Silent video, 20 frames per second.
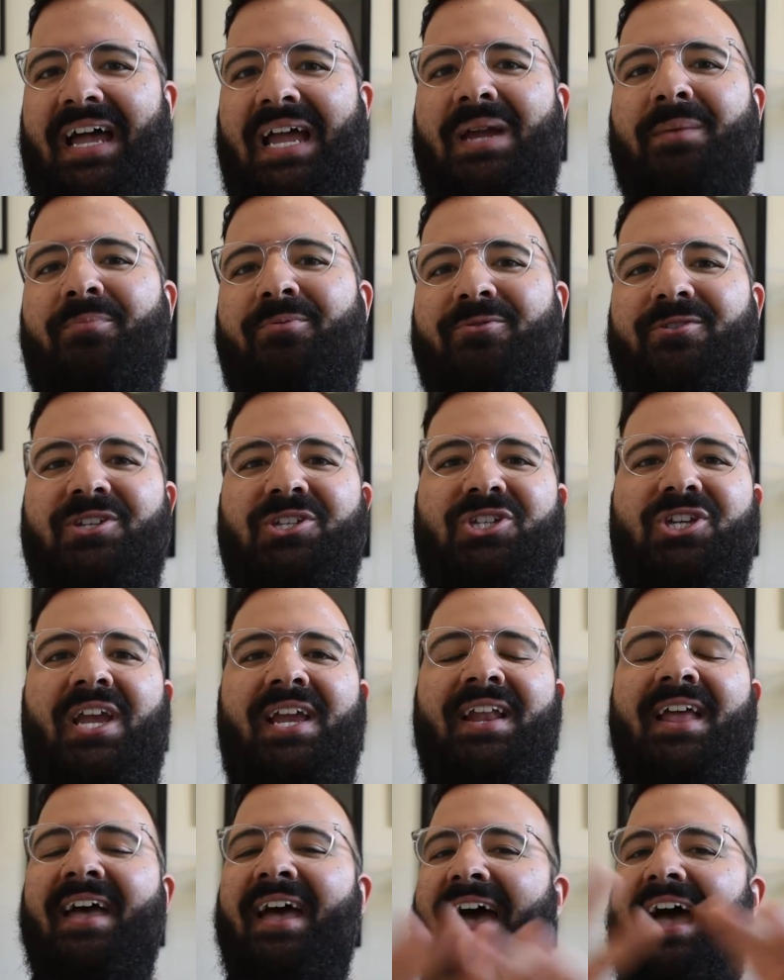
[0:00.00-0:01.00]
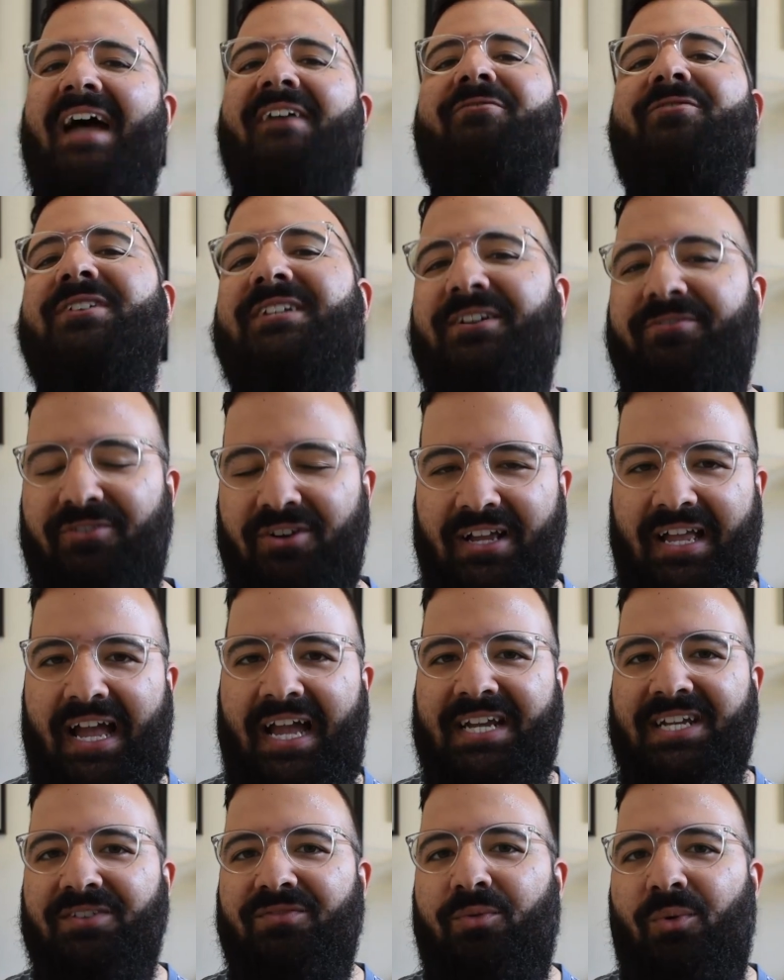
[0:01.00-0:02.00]
I appreciate every different
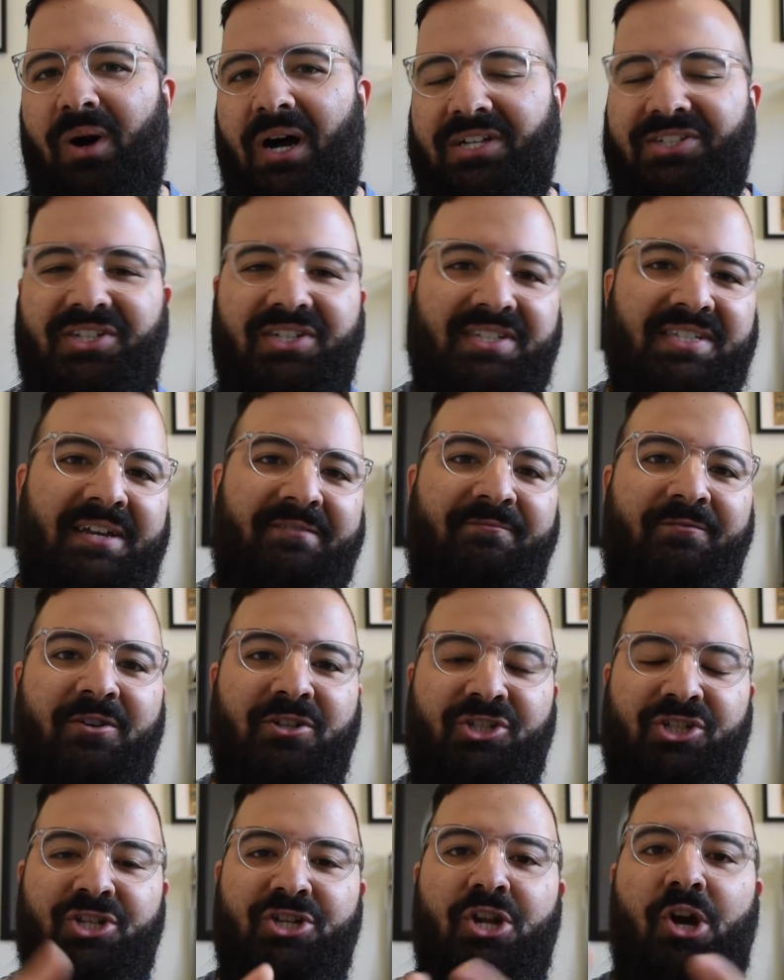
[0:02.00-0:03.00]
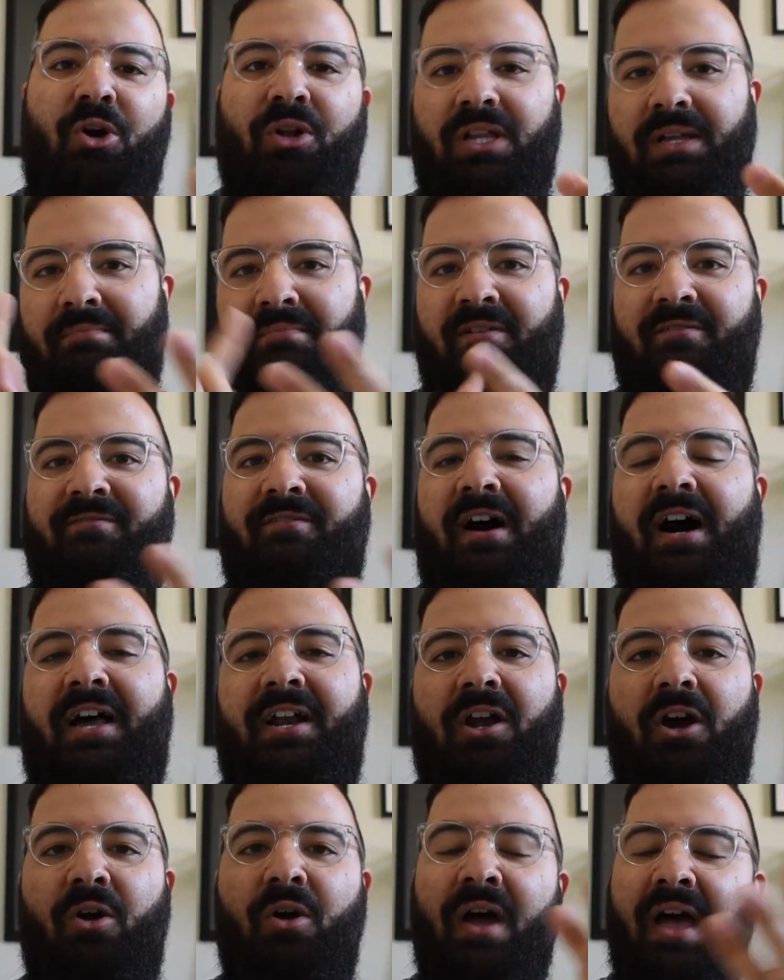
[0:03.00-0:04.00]
kind of watch except for Shinola,
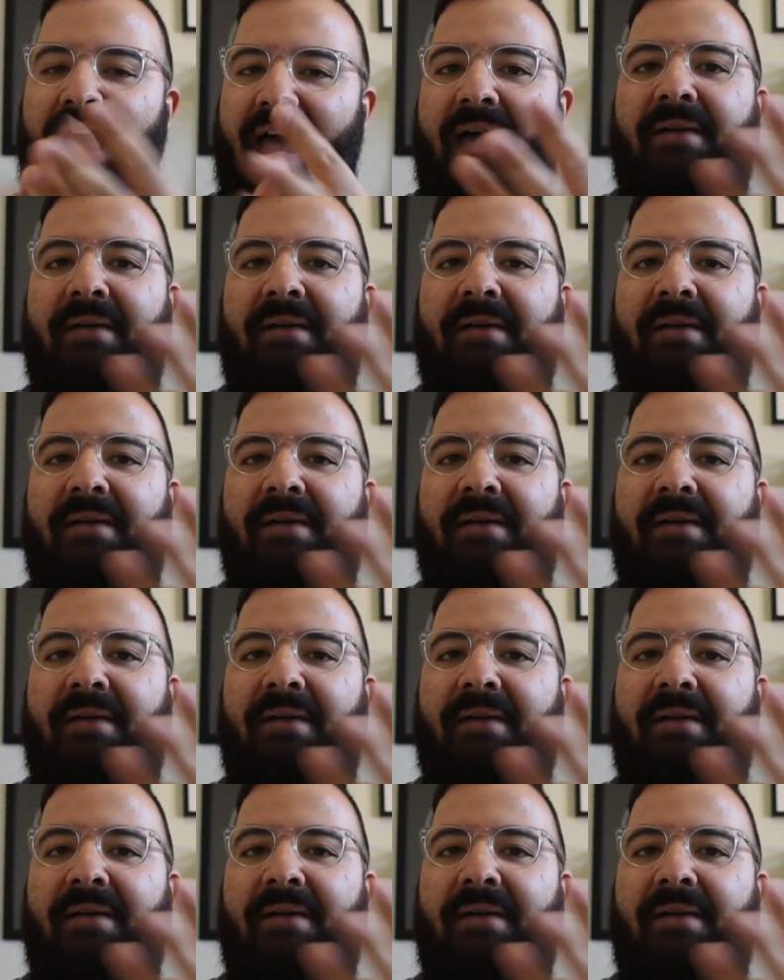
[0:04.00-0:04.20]
Movado,